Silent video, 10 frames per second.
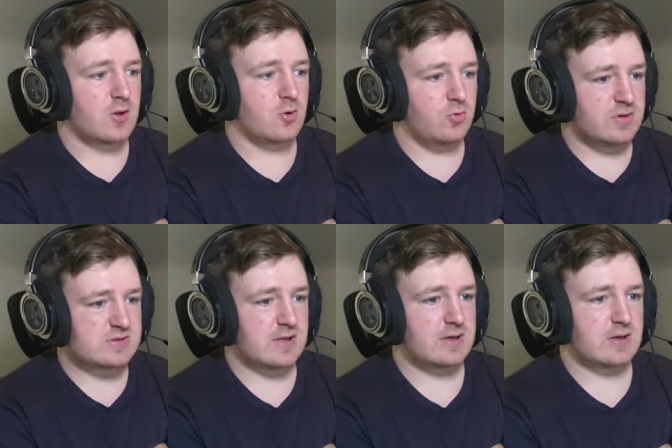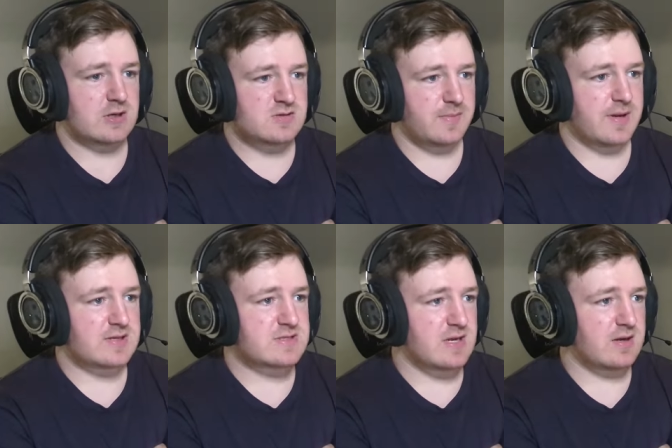Queensland Country Bank
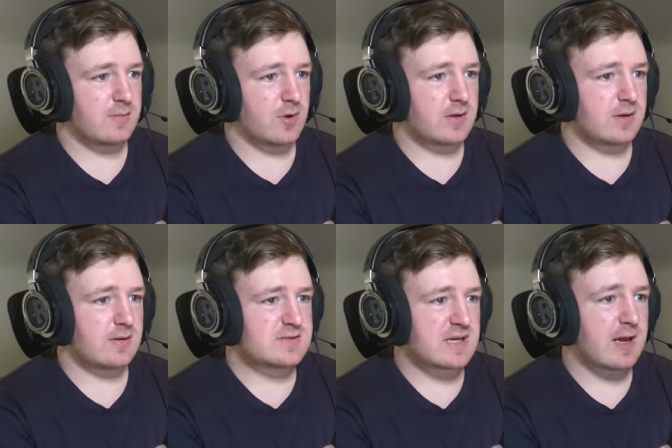Stadium. What is it?